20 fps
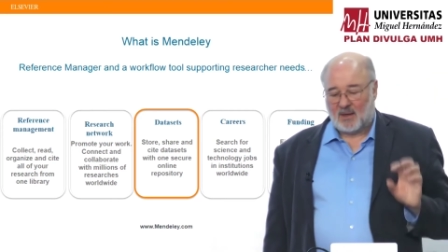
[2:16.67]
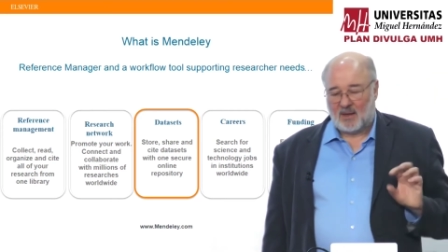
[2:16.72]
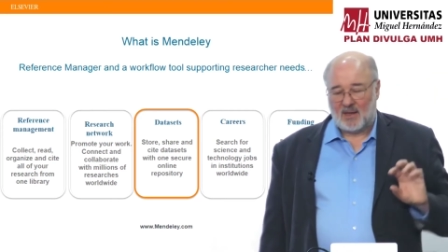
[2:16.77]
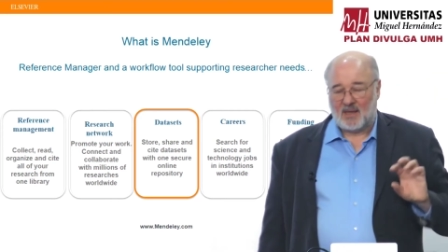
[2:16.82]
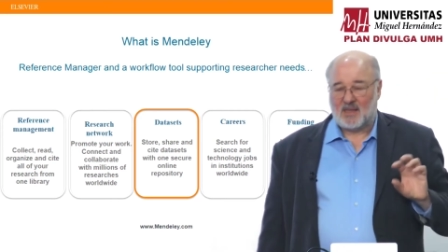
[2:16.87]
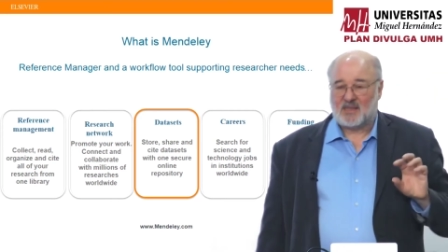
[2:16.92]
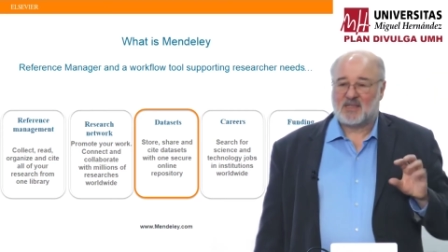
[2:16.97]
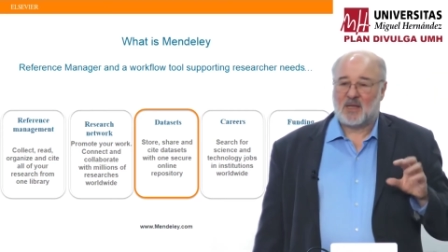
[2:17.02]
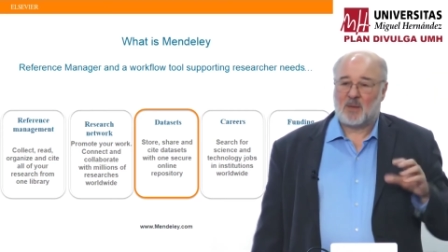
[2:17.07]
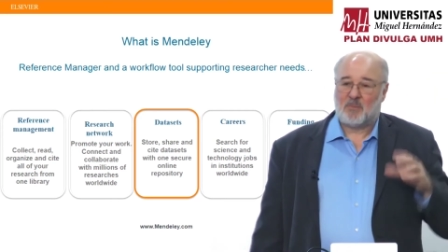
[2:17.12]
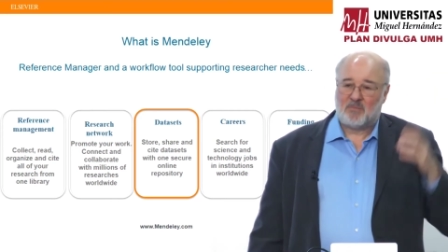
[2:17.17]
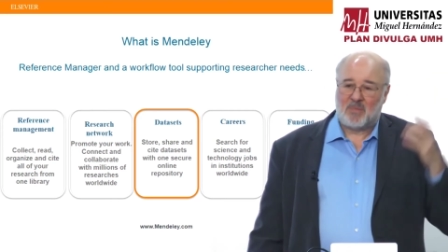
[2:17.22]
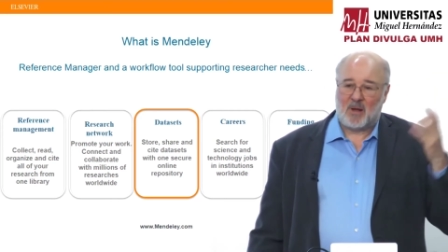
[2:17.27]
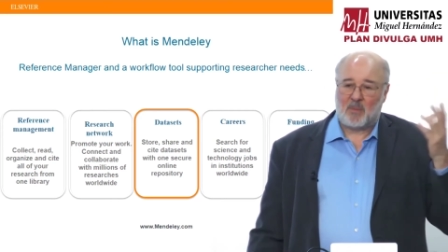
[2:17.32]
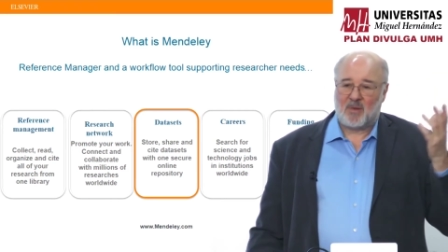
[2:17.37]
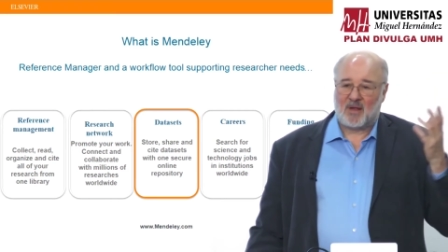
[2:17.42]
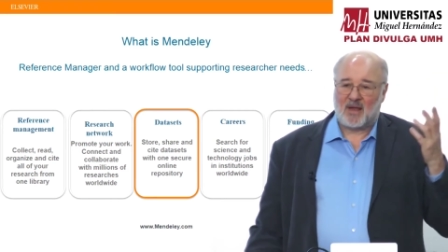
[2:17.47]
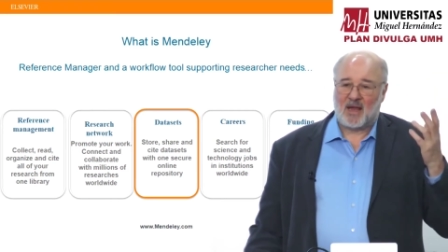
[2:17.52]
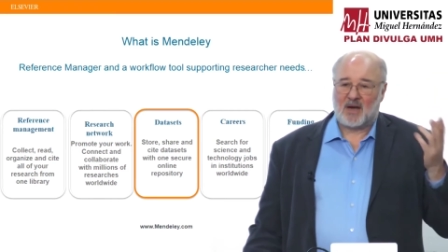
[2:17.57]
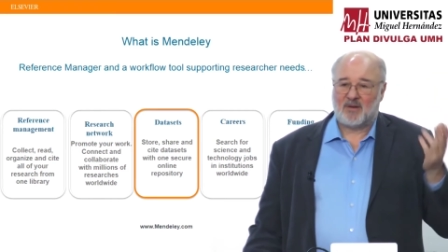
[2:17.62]
in some
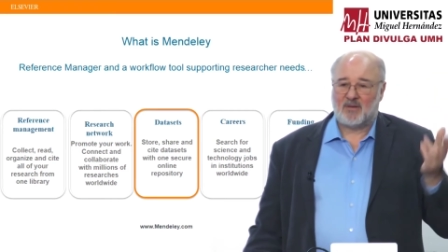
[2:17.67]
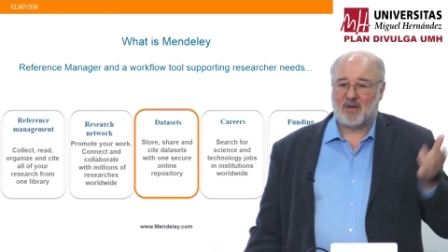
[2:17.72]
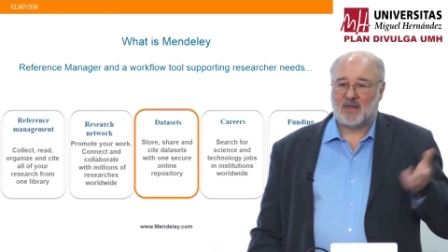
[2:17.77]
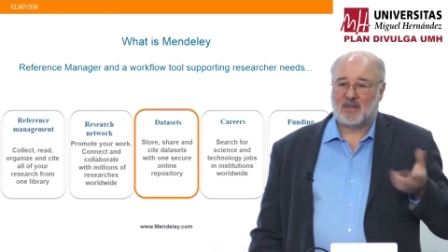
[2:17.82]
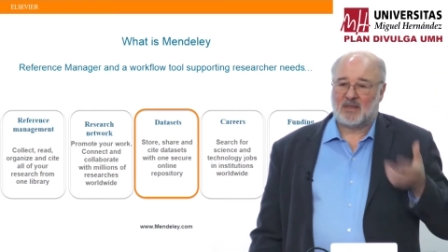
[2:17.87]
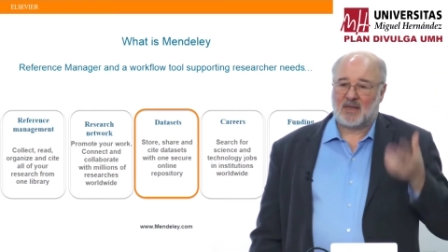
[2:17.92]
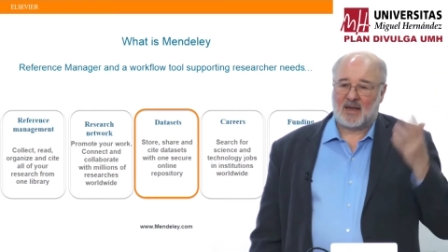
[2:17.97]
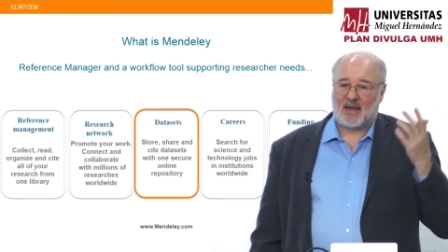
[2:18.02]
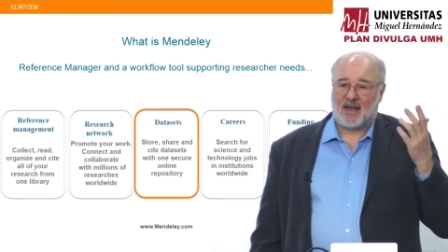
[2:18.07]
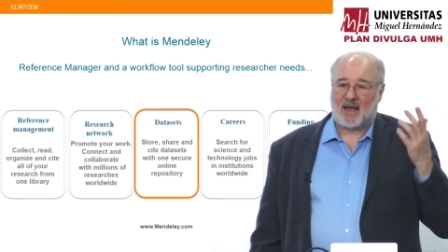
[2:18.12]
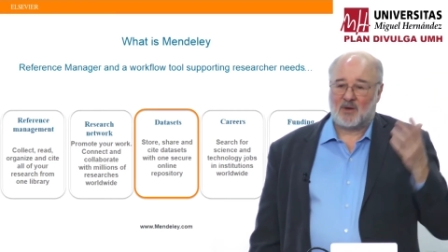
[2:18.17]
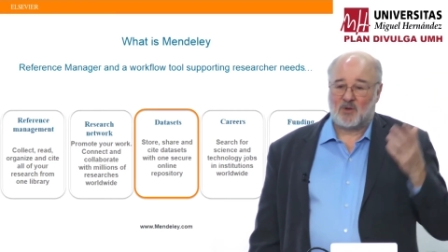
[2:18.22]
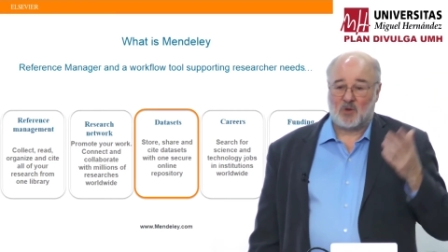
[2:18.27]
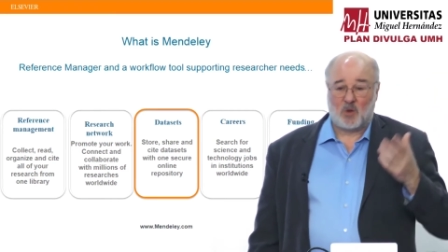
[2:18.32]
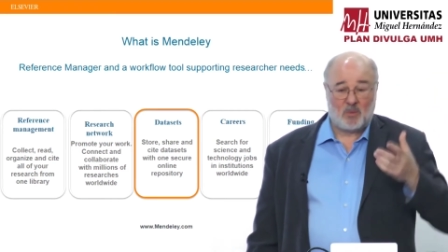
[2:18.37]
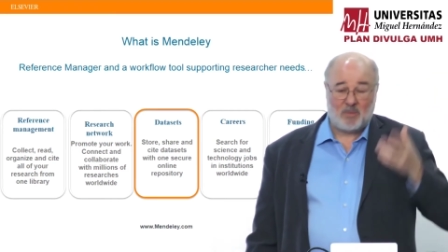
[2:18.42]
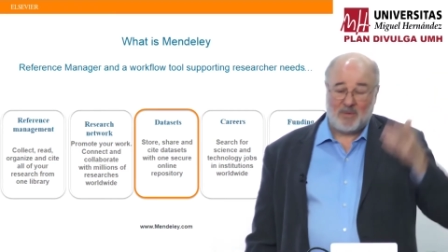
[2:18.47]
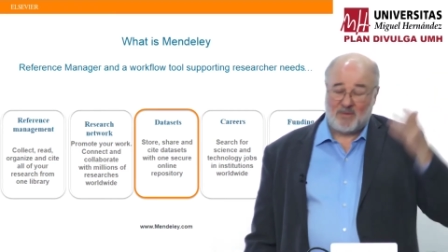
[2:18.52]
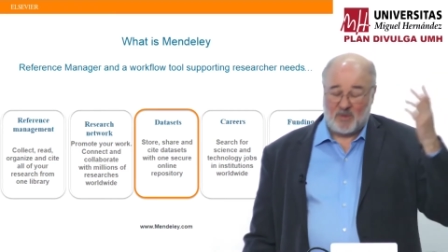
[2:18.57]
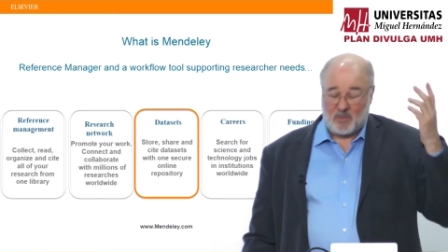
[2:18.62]
public area in the cloud,
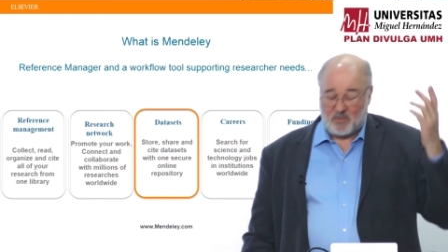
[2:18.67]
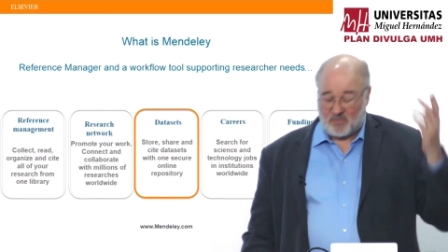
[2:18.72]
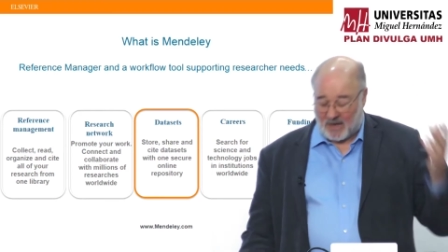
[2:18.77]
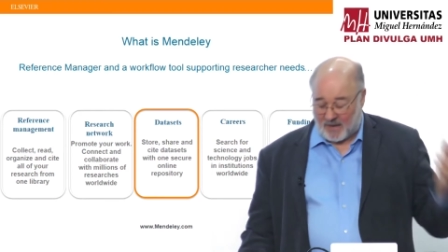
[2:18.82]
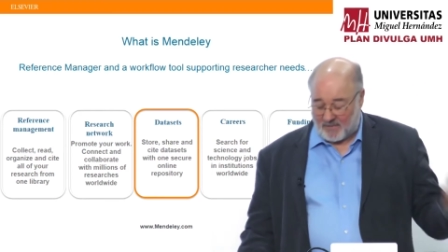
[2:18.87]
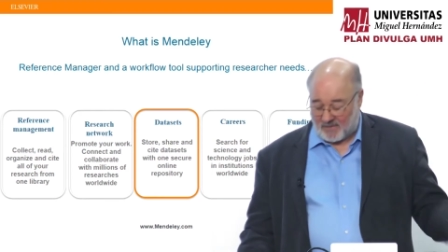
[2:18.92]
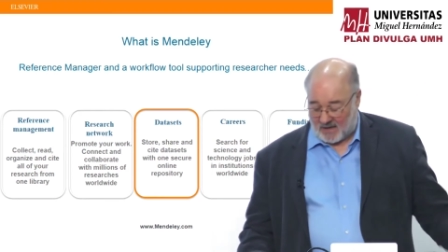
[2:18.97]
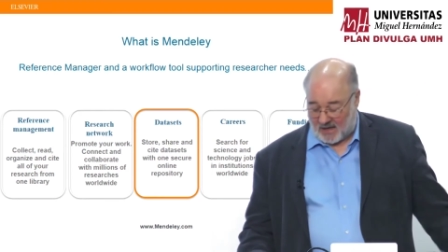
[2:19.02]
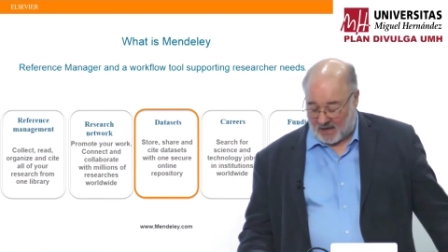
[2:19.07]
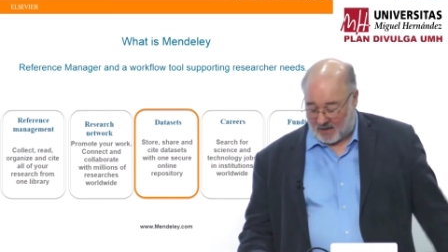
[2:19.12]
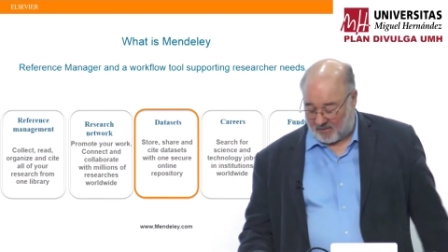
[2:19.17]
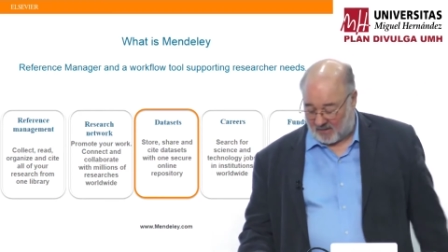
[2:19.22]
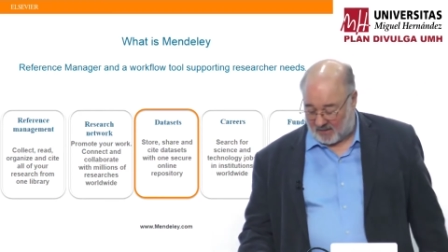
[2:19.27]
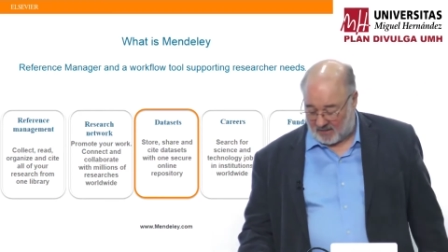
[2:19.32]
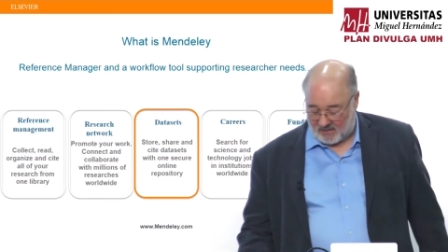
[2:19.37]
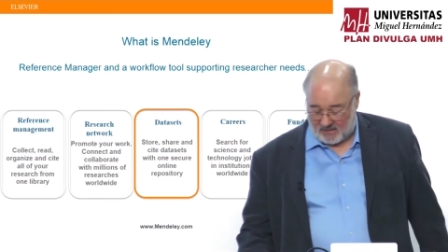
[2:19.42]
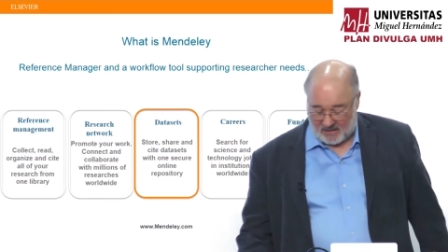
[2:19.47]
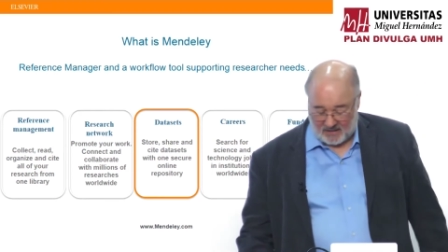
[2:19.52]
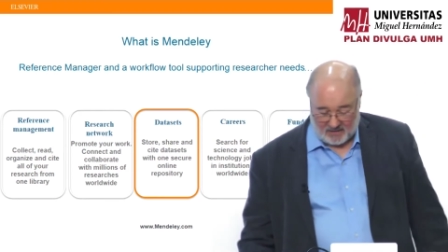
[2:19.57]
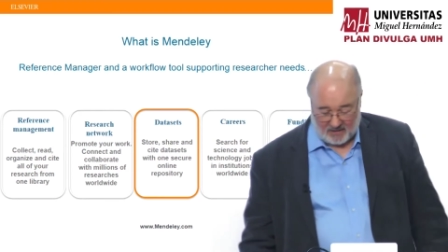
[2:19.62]
or even a private area
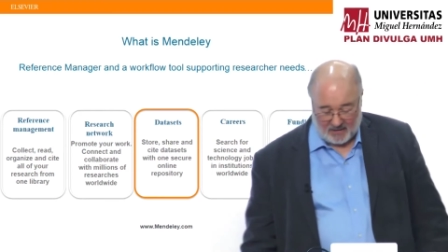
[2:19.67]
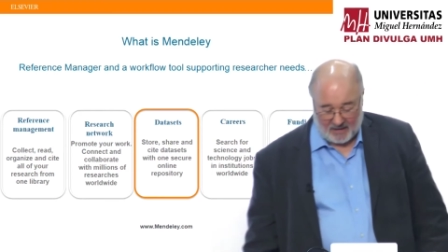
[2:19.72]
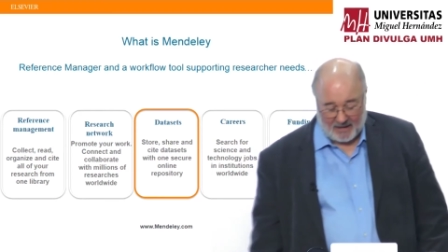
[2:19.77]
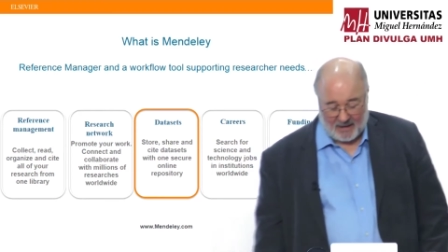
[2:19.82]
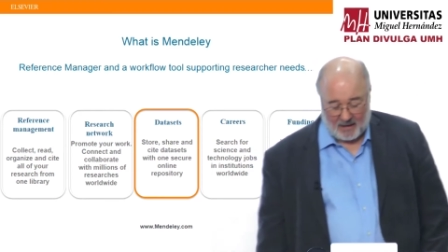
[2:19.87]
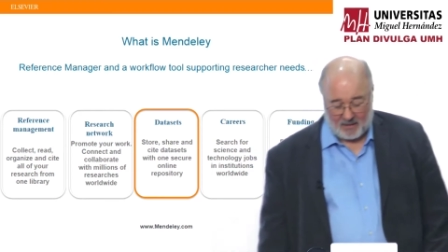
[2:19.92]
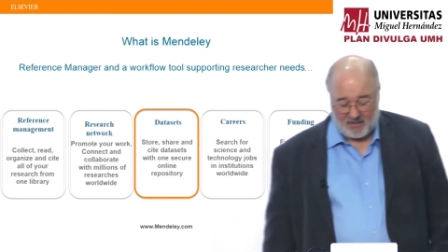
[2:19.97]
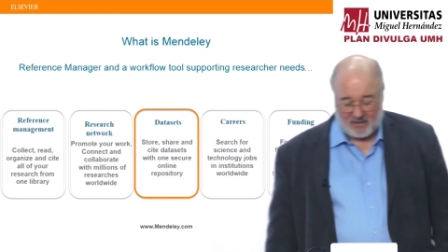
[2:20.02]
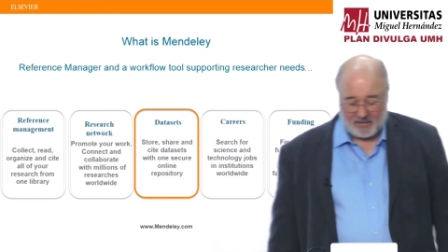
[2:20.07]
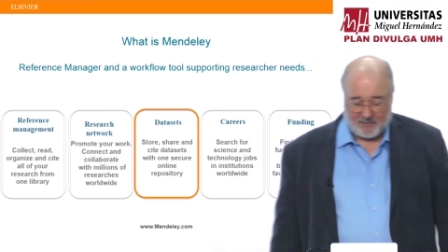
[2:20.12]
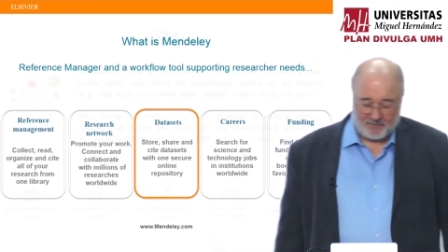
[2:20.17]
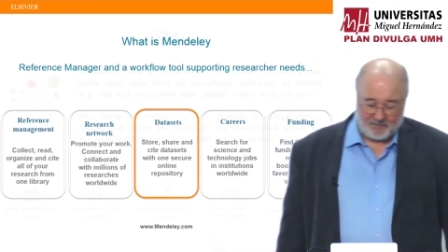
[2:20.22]
in the cloud.